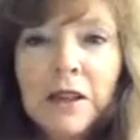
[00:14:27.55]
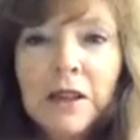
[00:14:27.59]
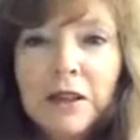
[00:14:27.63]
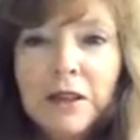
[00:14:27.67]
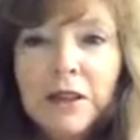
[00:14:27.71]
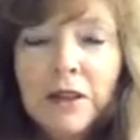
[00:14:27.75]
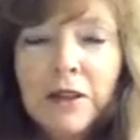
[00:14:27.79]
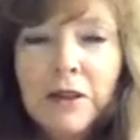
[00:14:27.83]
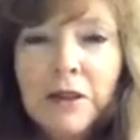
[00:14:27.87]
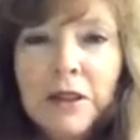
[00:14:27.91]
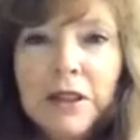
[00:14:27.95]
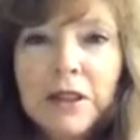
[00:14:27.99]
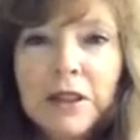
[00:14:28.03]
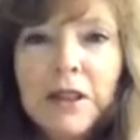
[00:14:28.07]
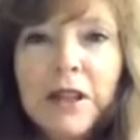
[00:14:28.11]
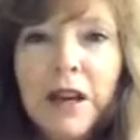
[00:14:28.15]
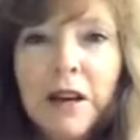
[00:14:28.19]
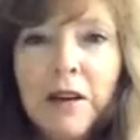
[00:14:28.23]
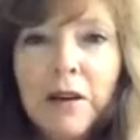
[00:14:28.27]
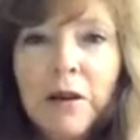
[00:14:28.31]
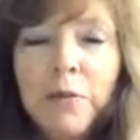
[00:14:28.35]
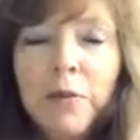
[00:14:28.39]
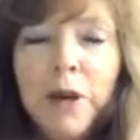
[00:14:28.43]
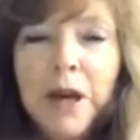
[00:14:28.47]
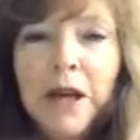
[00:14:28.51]
So it's
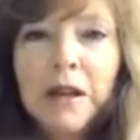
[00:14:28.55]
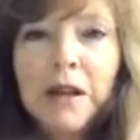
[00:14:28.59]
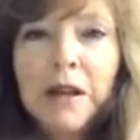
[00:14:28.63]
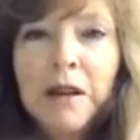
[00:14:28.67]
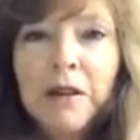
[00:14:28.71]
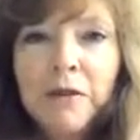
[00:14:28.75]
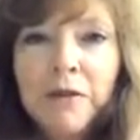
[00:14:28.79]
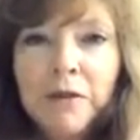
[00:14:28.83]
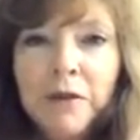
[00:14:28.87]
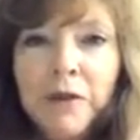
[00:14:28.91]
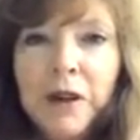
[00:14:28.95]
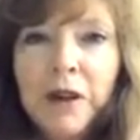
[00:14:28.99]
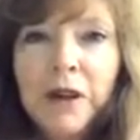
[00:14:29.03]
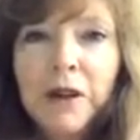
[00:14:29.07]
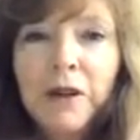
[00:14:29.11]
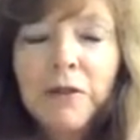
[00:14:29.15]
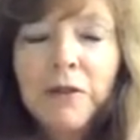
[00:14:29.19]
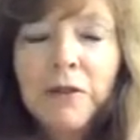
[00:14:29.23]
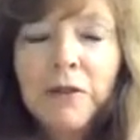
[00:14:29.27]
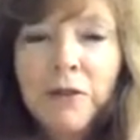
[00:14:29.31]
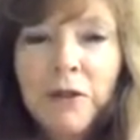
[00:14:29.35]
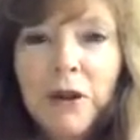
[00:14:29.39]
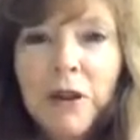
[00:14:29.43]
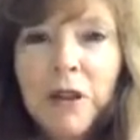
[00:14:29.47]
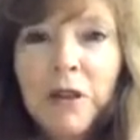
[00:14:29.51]
now a bailout
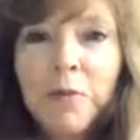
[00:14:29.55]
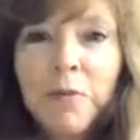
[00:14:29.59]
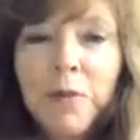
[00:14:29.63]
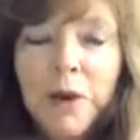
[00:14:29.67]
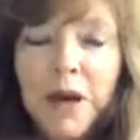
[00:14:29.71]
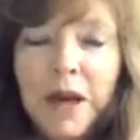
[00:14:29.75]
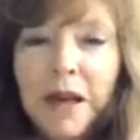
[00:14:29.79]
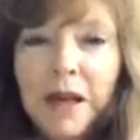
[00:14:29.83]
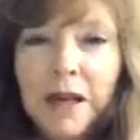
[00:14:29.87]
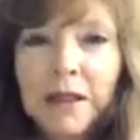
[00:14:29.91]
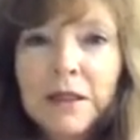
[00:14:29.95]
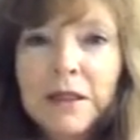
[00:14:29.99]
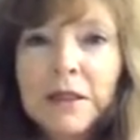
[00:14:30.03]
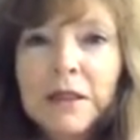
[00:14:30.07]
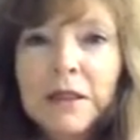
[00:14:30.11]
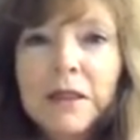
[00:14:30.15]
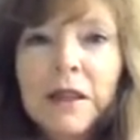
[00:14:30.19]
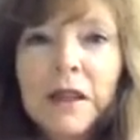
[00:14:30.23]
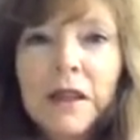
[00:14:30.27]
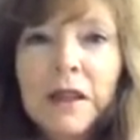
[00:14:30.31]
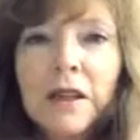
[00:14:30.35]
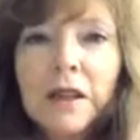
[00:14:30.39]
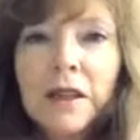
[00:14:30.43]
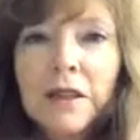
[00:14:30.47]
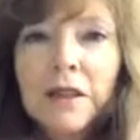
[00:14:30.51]
fund for the banks,
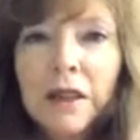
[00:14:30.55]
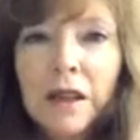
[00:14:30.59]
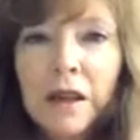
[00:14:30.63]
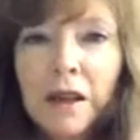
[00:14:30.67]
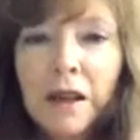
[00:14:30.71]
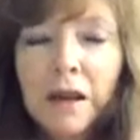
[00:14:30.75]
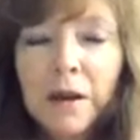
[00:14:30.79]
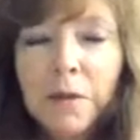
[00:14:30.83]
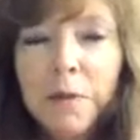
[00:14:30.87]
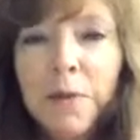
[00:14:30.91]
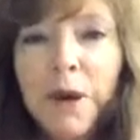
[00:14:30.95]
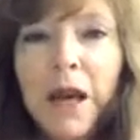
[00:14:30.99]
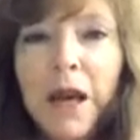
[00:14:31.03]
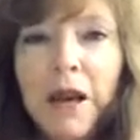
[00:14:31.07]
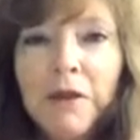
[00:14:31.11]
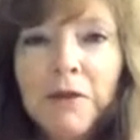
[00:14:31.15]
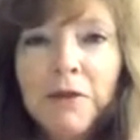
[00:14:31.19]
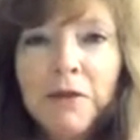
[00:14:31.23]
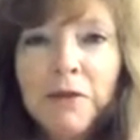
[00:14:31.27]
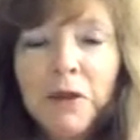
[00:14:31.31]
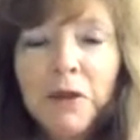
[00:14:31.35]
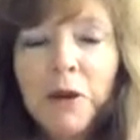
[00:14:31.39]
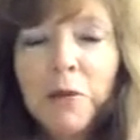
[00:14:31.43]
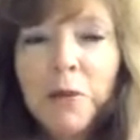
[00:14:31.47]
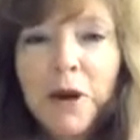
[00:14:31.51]

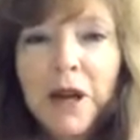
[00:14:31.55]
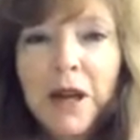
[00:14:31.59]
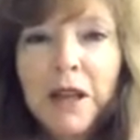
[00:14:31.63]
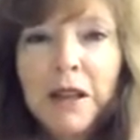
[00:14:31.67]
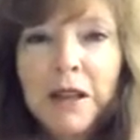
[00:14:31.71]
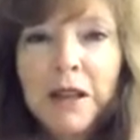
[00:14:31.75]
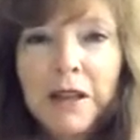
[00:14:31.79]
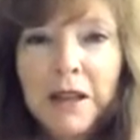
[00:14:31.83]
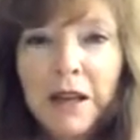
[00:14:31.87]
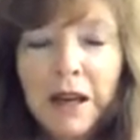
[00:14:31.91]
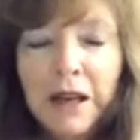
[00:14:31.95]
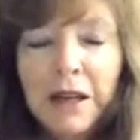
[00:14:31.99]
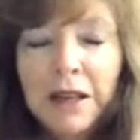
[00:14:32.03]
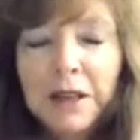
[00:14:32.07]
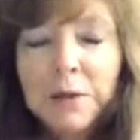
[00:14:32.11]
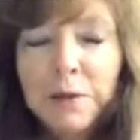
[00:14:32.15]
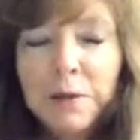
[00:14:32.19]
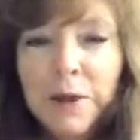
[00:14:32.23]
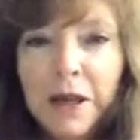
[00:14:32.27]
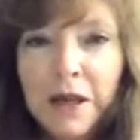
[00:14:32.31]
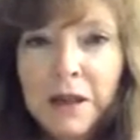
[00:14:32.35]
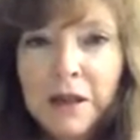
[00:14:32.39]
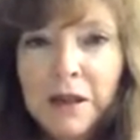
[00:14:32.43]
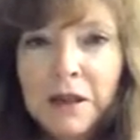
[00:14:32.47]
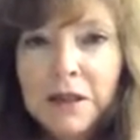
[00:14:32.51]
paid for by the
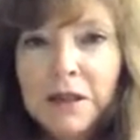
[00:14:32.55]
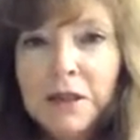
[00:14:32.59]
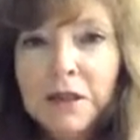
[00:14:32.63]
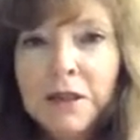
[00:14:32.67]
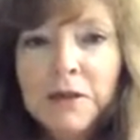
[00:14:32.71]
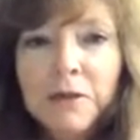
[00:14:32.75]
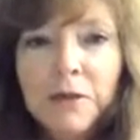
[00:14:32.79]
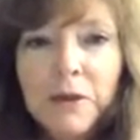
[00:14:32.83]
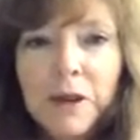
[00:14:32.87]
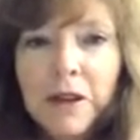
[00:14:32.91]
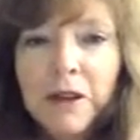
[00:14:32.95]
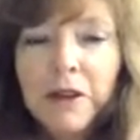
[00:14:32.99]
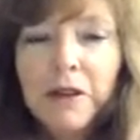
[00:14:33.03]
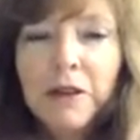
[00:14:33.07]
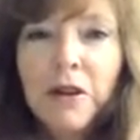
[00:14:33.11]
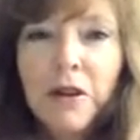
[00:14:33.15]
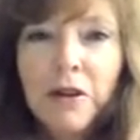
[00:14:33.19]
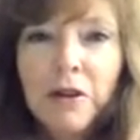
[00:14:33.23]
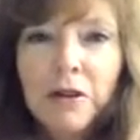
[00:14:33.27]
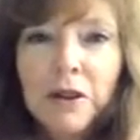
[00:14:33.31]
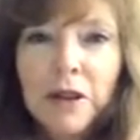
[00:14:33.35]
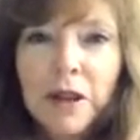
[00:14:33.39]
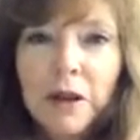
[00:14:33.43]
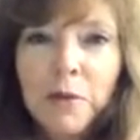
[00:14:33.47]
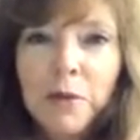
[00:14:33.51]
taxpayers with
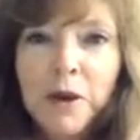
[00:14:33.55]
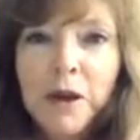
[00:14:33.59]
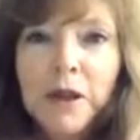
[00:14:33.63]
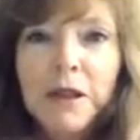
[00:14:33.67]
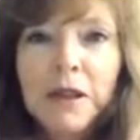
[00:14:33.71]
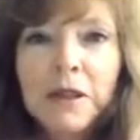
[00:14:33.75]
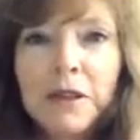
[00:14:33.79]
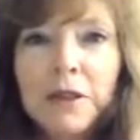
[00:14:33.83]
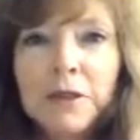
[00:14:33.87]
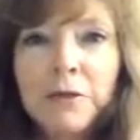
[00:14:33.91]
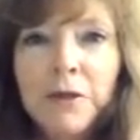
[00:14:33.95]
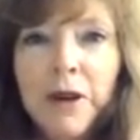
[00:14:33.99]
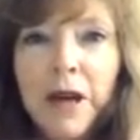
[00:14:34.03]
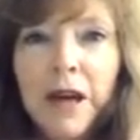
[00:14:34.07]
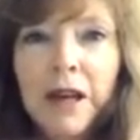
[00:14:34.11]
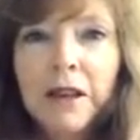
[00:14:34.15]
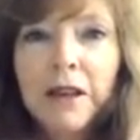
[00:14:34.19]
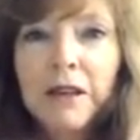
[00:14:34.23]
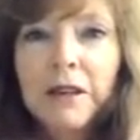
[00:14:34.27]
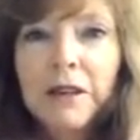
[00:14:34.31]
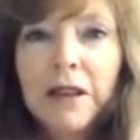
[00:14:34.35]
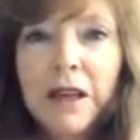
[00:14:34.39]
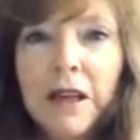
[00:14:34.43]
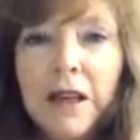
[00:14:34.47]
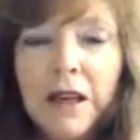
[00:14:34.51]
no limit. It's
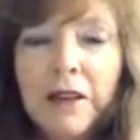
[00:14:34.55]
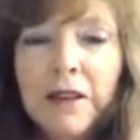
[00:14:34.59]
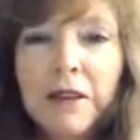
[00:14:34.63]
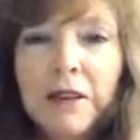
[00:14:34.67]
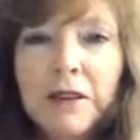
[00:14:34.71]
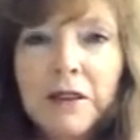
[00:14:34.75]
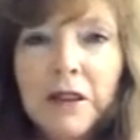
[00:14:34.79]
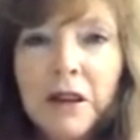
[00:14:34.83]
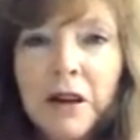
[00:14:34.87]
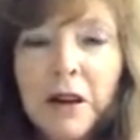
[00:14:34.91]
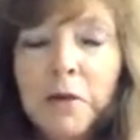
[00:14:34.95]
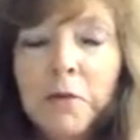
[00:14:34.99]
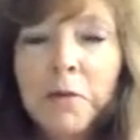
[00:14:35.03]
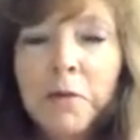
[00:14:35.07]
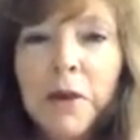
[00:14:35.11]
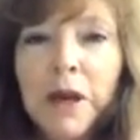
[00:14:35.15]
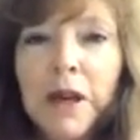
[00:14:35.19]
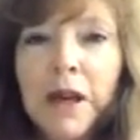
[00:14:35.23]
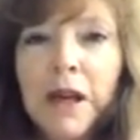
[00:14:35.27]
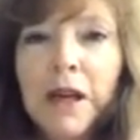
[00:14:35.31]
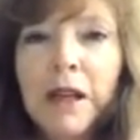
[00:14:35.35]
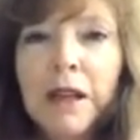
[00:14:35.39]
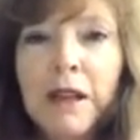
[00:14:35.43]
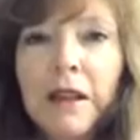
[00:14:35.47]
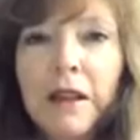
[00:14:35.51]
rather like the TARP
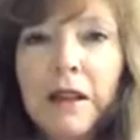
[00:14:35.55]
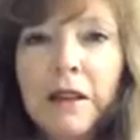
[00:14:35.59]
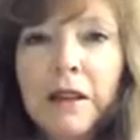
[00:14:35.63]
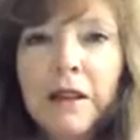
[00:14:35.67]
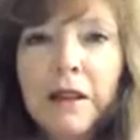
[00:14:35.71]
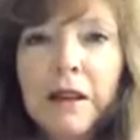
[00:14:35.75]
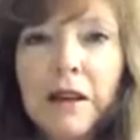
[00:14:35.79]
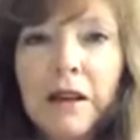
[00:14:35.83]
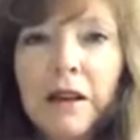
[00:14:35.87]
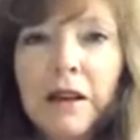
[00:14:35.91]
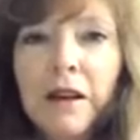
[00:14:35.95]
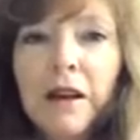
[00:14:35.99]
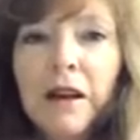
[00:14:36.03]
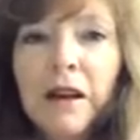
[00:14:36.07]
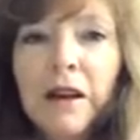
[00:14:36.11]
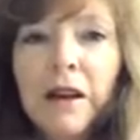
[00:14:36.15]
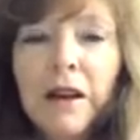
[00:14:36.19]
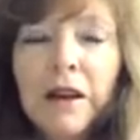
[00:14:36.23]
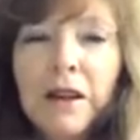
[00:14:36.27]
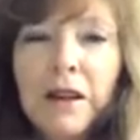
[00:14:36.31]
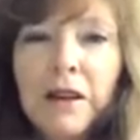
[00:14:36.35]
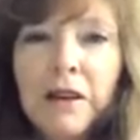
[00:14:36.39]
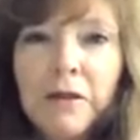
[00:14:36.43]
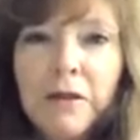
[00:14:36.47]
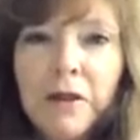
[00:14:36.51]
money that the
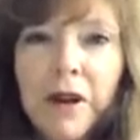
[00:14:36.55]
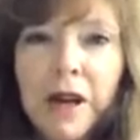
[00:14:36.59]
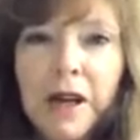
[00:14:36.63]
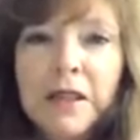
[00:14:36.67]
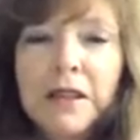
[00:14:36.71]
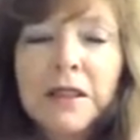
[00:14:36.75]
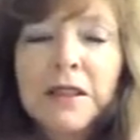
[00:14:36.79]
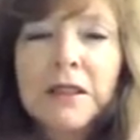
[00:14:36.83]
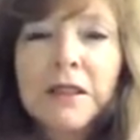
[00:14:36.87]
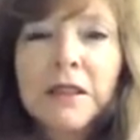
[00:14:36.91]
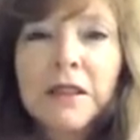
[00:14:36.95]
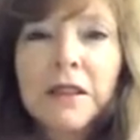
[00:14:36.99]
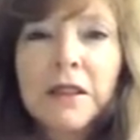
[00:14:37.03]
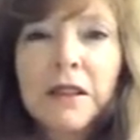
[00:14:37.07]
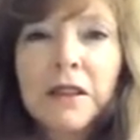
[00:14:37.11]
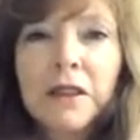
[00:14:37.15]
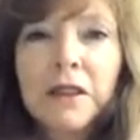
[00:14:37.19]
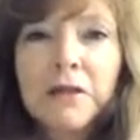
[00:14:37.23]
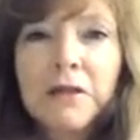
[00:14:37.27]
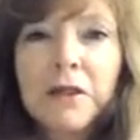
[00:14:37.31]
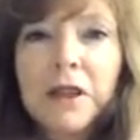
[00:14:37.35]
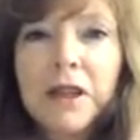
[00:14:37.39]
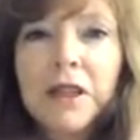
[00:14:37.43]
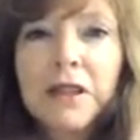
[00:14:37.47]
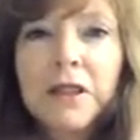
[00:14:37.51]
U.S.
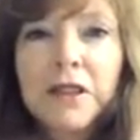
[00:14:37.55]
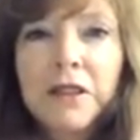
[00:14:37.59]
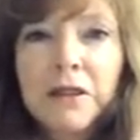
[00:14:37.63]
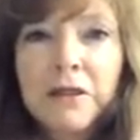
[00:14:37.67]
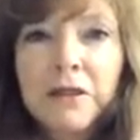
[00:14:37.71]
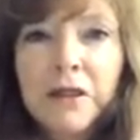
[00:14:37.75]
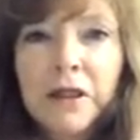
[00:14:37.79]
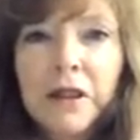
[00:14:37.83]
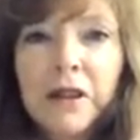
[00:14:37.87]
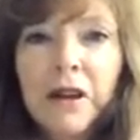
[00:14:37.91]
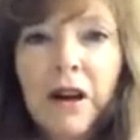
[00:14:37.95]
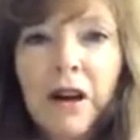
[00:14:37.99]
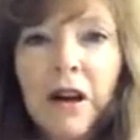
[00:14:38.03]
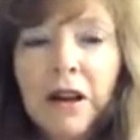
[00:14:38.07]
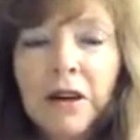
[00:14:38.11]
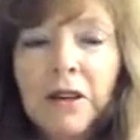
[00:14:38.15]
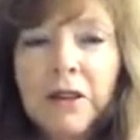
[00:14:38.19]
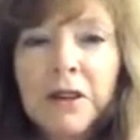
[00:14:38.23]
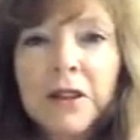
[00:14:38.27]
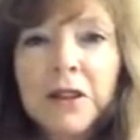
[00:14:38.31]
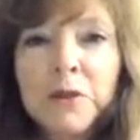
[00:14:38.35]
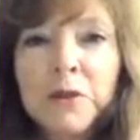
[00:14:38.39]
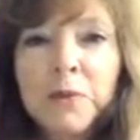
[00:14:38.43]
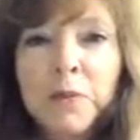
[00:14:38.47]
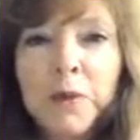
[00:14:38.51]
agreed to in
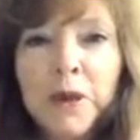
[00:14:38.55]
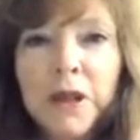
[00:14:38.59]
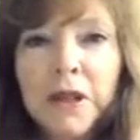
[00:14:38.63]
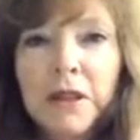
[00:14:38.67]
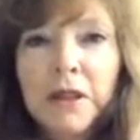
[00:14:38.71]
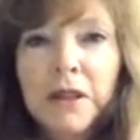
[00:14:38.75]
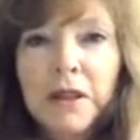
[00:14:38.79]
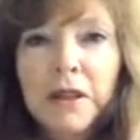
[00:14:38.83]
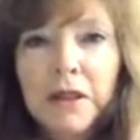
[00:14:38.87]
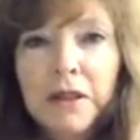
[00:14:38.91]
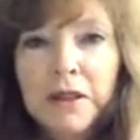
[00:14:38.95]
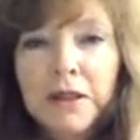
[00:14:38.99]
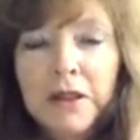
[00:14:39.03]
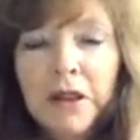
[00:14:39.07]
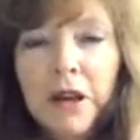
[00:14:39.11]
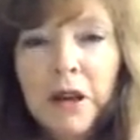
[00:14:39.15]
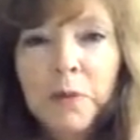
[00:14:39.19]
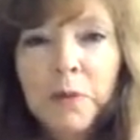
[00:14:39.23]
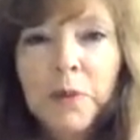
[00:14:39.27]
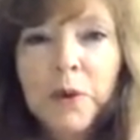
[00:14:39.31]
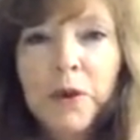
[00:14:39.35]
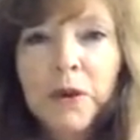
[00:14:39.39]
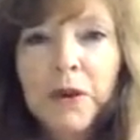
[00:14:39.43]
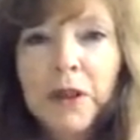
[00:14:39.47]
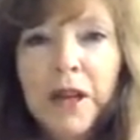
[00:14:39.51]
Congress, but the
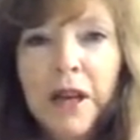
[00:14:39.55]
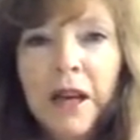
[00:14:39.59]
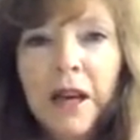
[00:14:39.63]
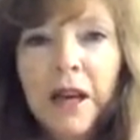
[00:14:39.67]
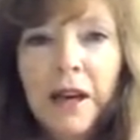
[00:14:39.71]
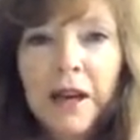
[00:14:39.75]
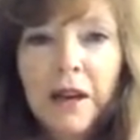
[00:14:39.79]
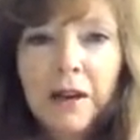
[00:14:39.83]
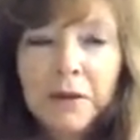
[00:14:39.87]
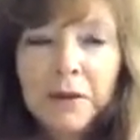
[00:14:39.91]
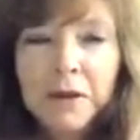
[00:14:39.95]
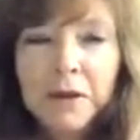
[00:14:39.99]
TARP only had, it